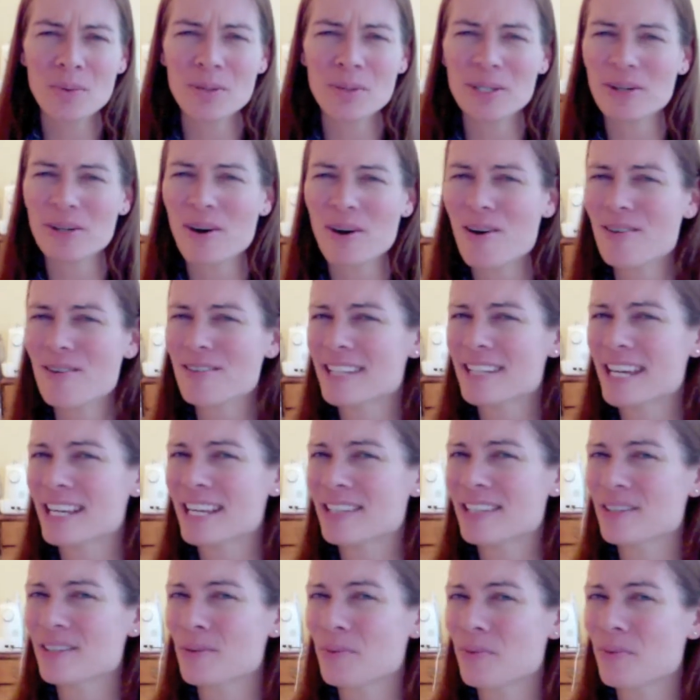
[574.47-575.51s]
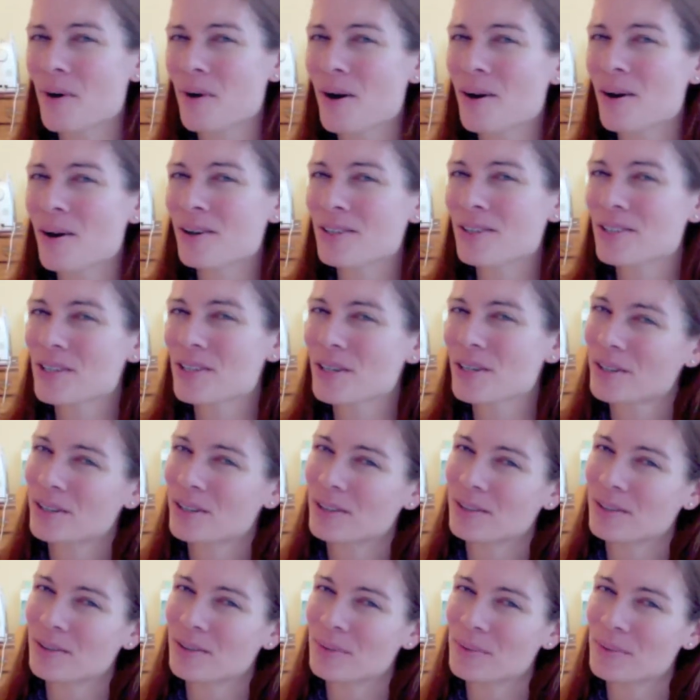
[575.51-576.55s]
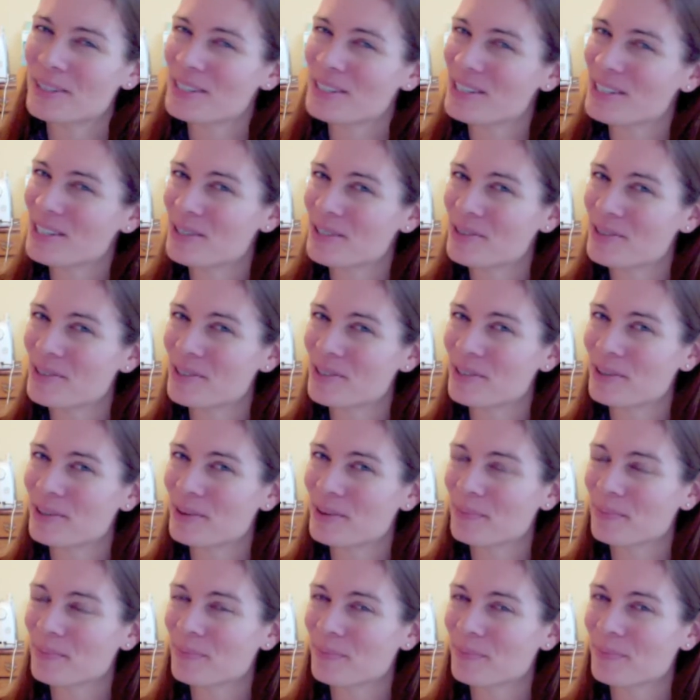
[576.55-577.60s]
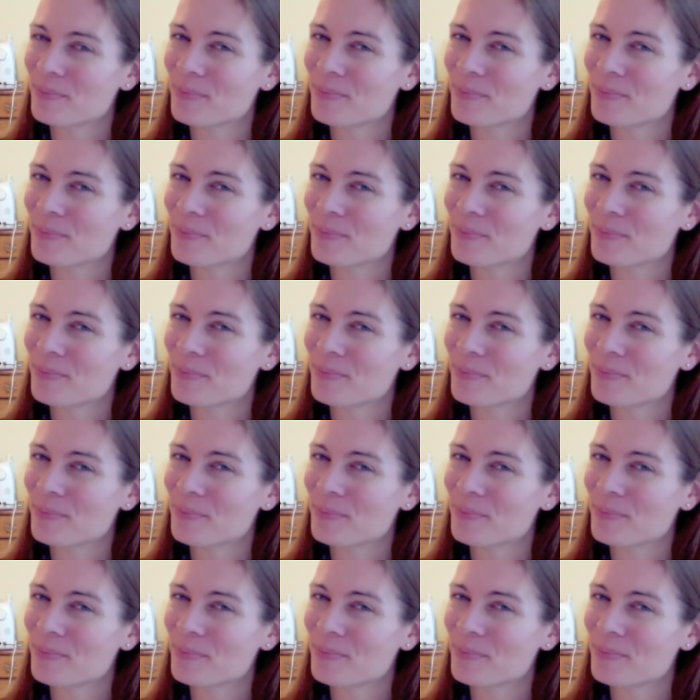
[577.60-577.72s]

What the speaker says: when your art takes a wrong turn, what do you do?